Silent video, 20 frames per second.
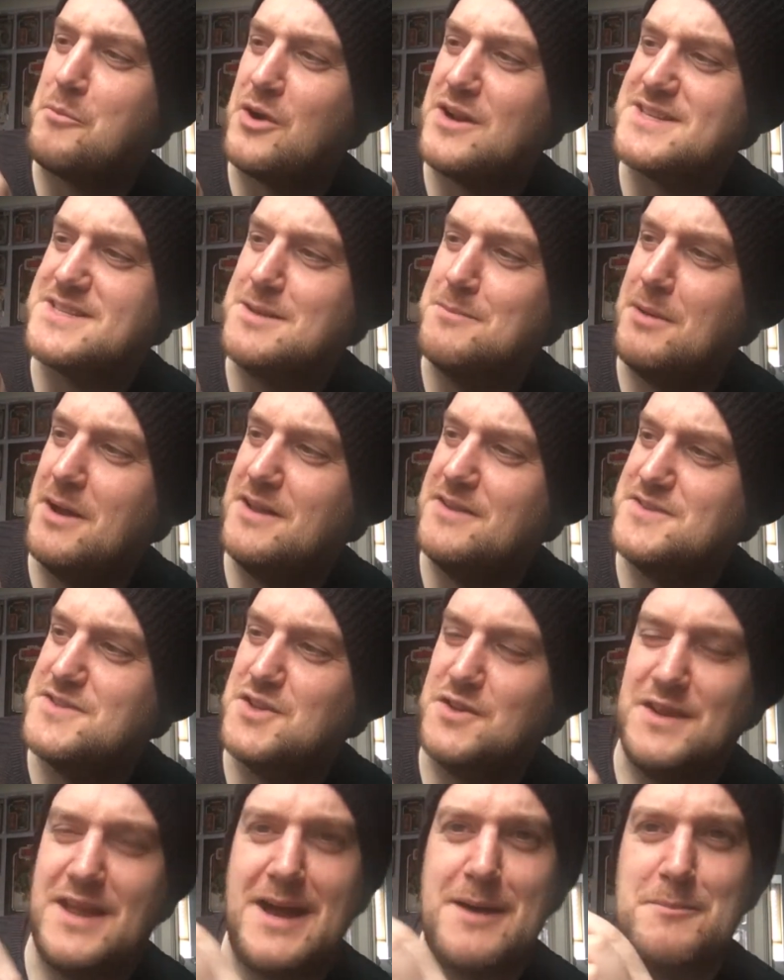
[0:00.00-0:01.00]
press the
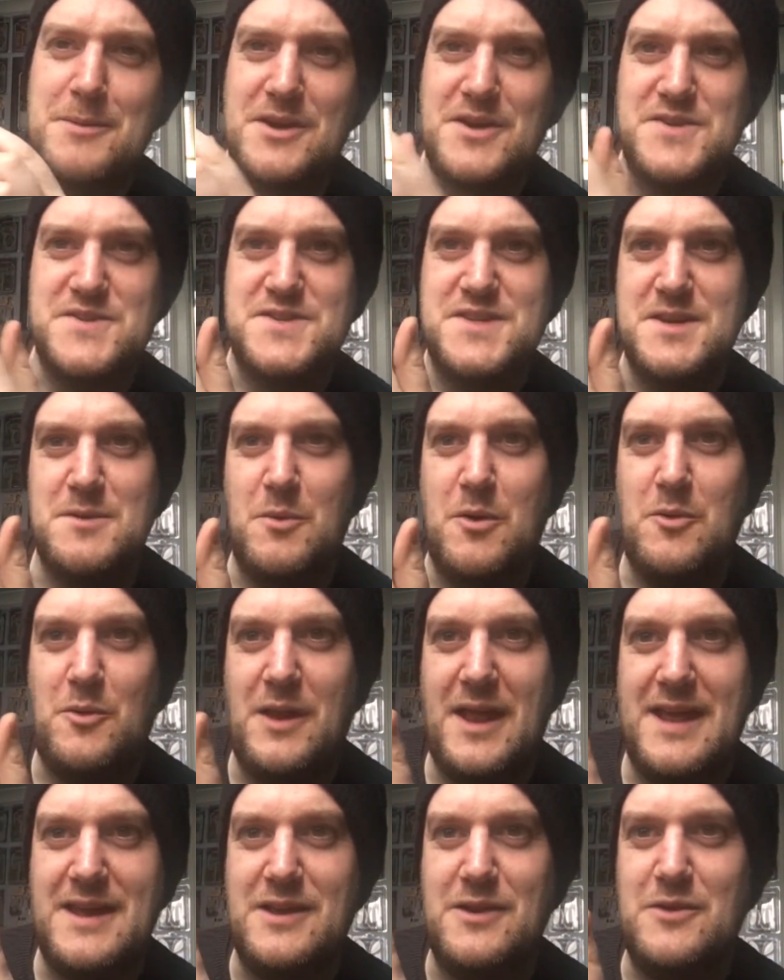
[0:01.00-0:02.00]
buttons on that because it
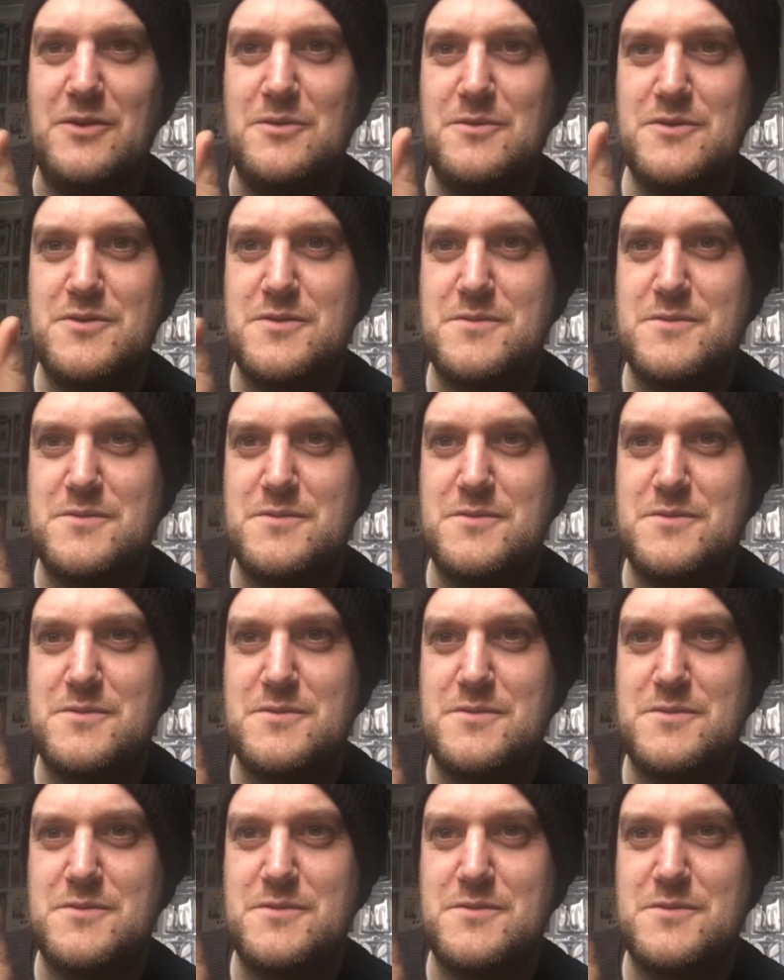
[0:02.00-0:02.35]
won't let you